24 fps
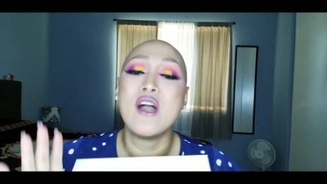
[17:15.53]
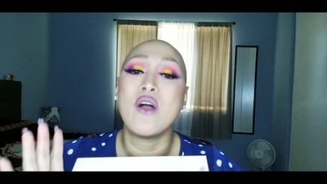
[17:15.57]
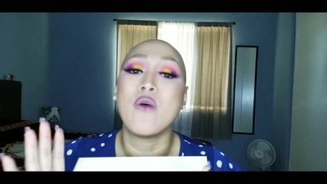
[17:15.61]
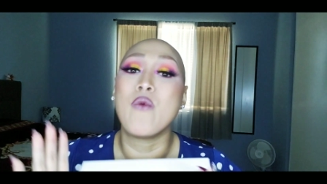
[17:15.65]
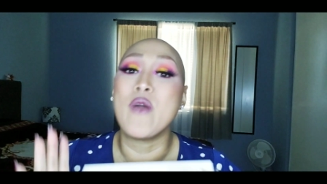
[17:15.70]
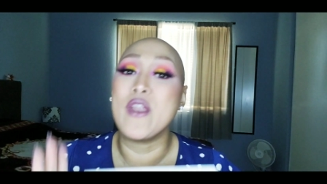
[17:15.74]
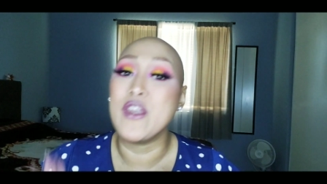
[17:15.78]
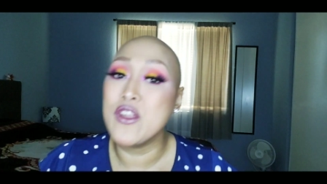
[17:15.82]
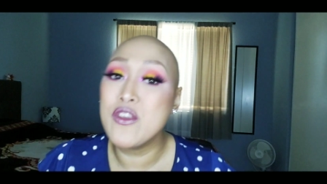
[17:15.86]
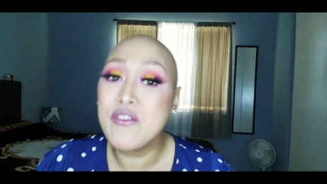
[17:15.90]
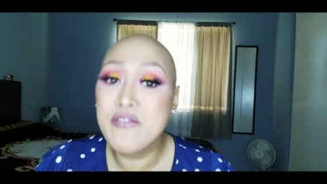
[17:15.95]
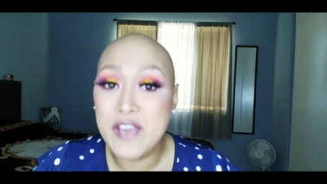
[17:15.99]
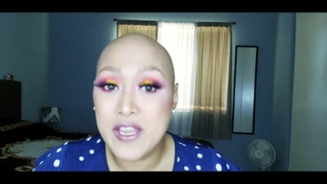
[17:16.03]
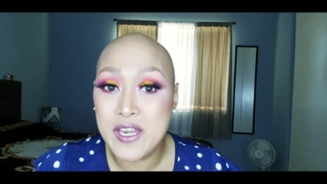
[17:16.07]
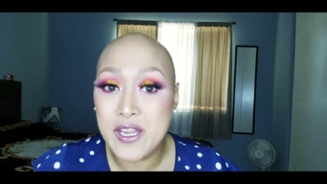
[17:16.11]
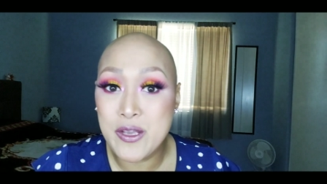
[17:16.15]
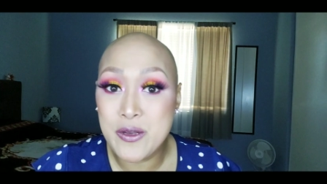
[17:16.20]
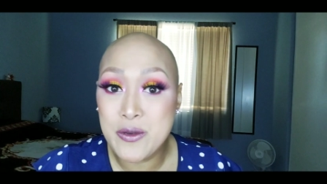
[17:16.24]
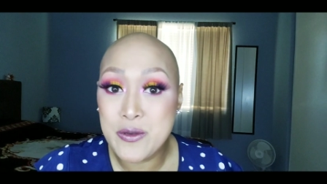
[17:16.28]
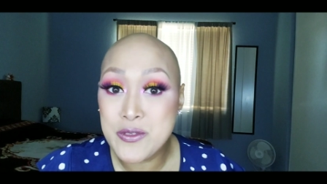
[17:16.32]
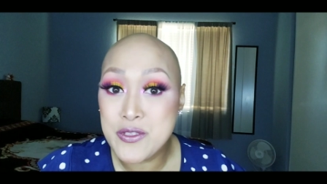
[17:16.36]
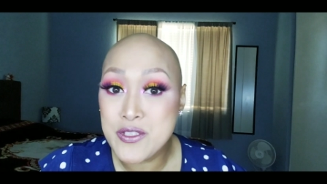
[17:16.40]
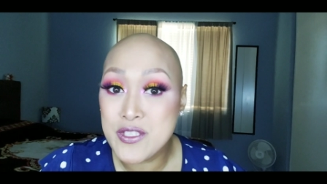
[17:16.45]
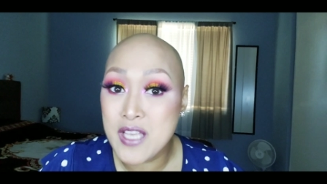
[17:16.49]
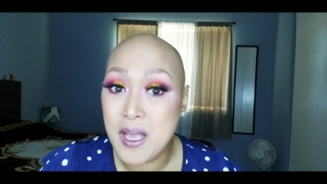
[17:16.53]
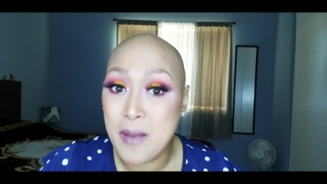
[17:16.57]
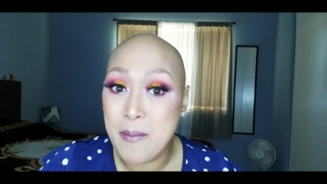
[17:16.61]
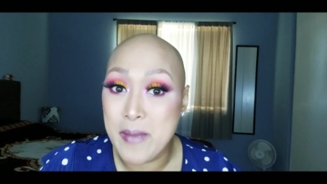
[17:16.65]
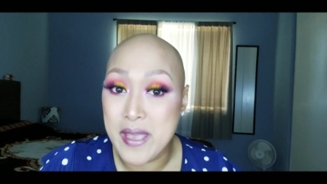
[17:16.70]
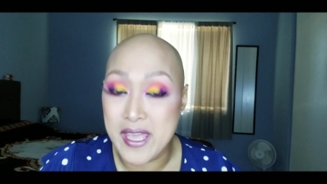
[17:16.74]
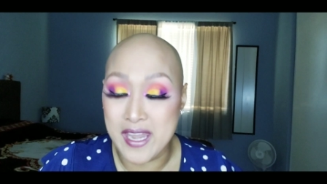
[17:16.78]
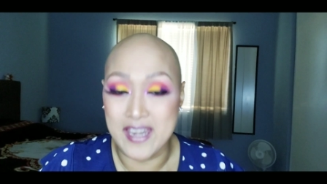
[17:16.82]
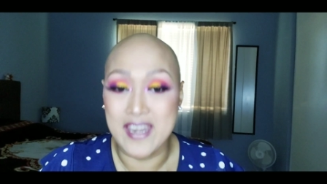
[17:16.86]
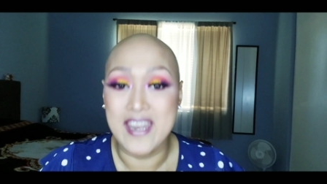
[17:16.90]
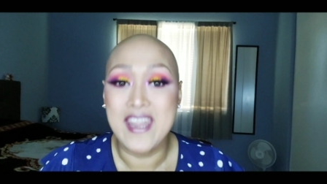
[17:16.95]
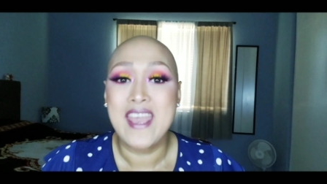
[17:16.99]
when new videos come
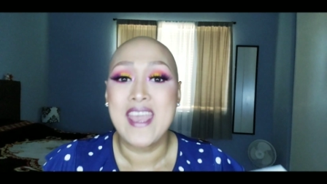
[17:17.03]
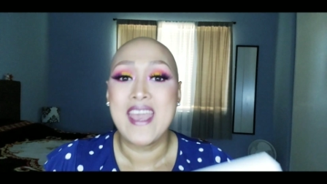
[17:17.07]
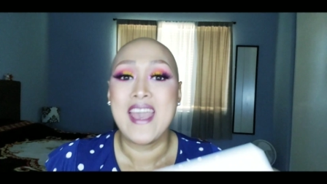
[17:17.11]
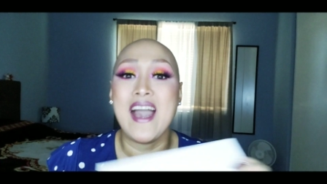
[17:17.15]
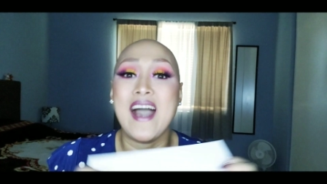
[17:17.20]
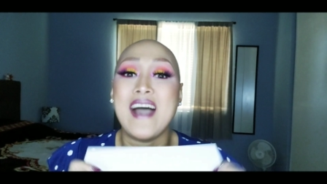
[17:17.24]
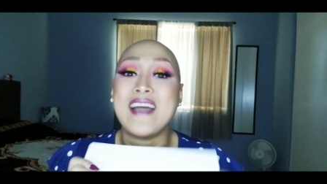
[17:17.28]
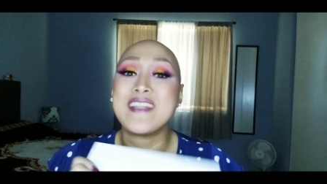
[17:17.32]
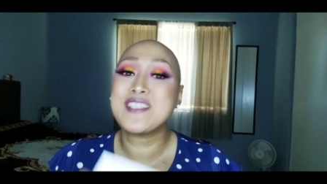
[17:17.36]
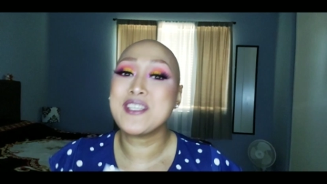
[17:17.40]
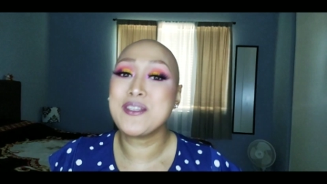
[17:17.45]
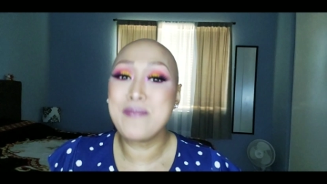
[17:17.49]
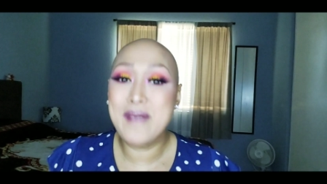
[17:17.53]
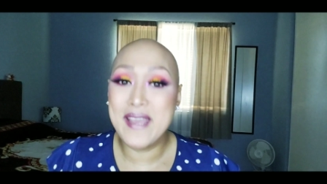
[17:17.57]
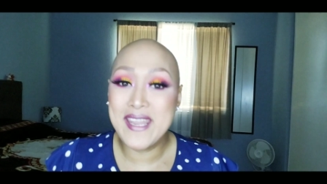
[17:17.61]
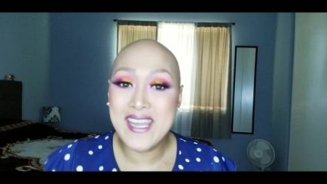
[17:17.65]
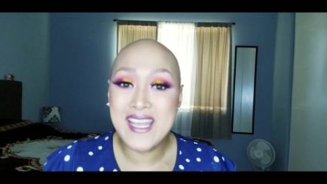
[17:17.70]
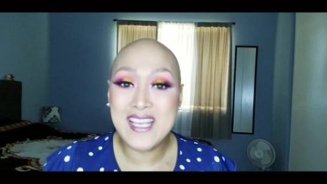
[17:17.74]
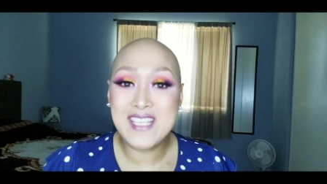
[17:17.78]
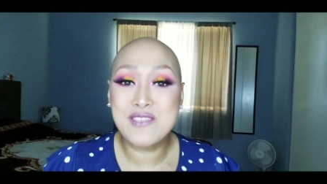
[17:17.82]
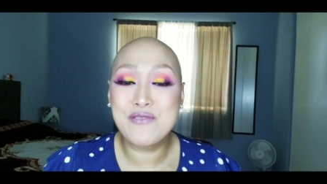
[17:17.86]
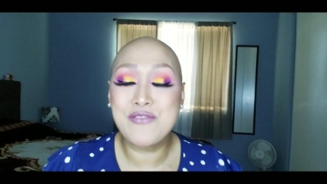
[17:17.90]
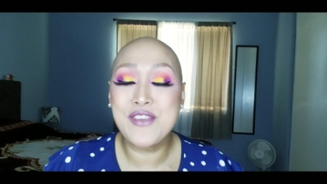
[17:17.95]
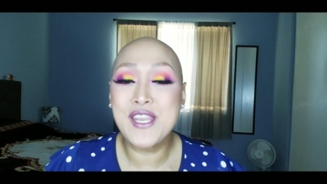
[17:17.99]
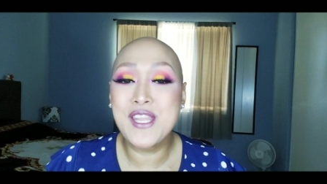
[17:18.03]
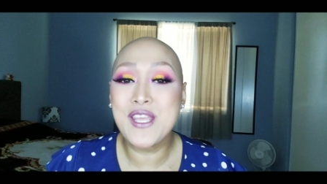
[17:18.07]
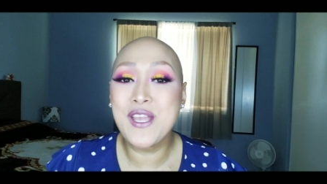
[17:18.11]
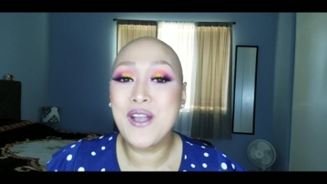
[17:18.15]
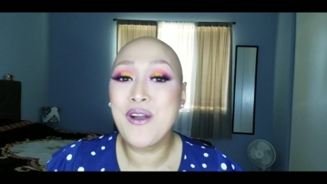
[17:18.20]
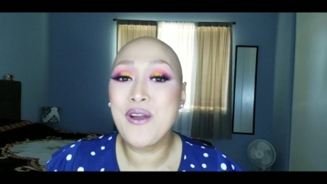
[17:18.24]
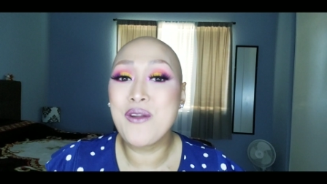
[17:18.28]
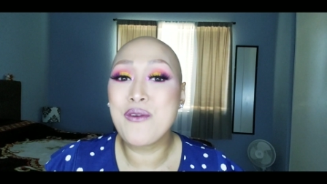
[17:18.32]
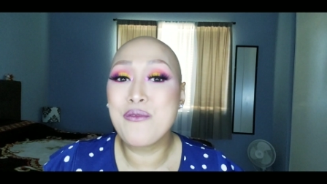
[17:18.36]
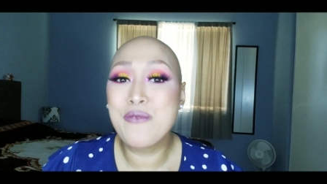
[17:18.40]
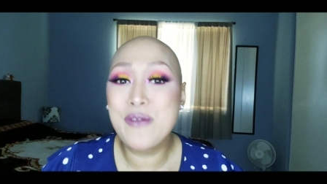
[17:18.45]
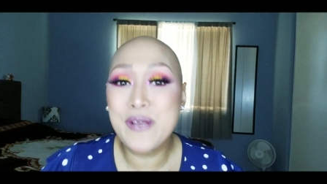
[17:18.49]
in until my next video
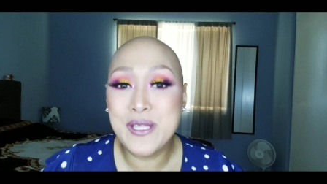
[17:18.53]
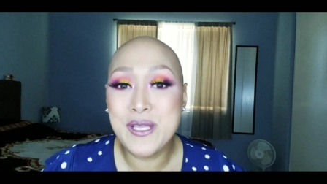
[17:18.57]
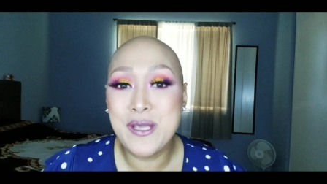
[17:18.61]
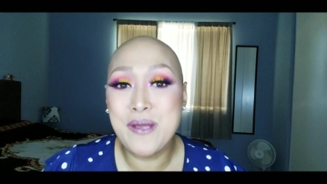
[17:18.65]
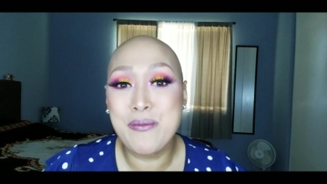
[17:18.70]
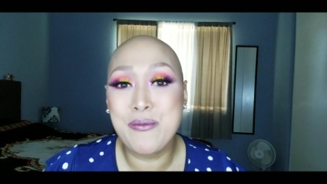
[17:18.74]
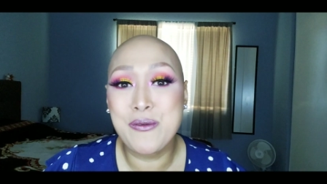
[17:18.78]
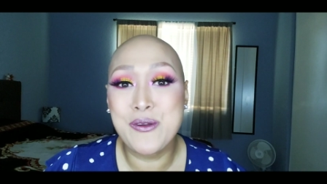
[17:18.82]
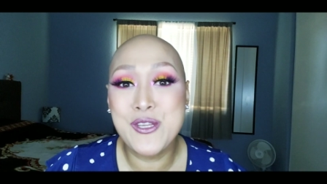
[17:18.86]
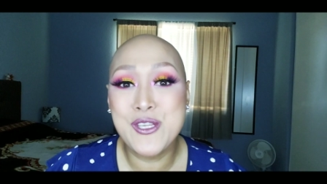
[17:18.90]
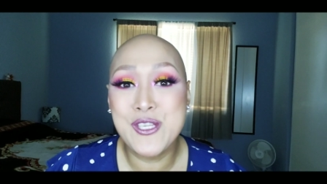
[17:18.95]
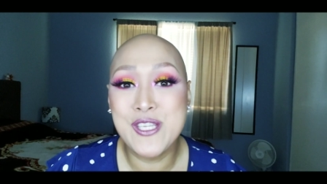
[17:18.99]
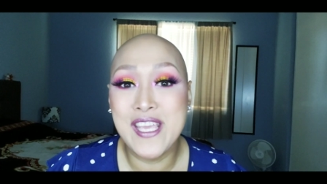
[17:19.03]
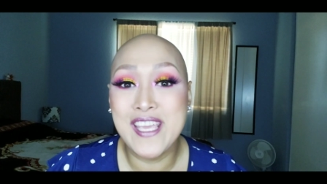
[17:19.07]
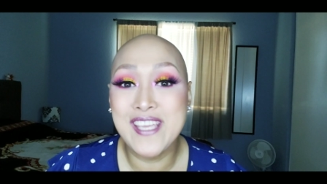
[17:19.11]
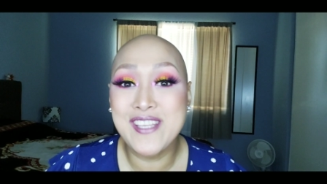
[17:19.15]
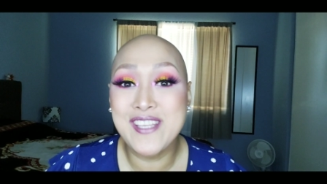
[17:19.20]
I really appreciate